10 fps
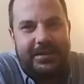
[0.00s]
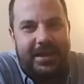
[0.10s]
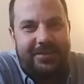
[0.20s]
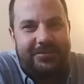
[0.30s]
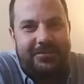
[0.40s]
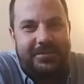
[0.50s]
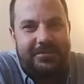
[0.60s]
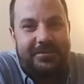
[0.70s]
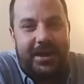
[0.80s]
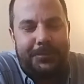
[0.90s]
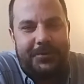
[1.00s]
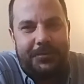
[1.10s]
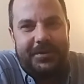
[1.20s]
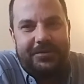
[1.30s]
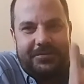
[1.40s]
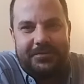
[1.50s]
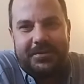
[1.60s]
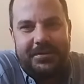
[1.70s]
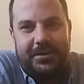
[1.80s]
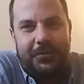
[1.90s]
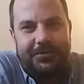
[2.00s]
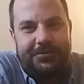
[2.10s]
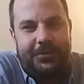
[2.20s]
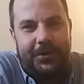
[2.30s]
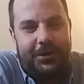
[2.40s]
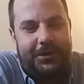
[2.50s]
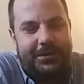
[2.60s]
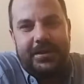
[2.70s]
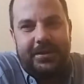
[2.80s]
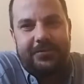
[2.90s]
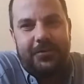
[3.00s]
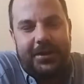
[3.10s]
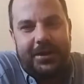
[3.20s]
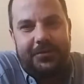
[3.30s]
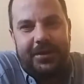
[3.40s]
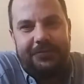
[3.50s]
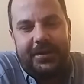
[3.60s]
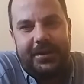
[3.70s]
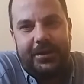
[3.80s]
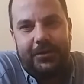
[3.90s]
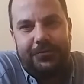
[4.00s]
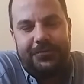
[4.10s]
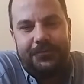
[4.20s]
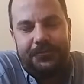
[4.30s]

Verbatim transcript: It hasn't stopped him, he's going strong, does all kind of great videos.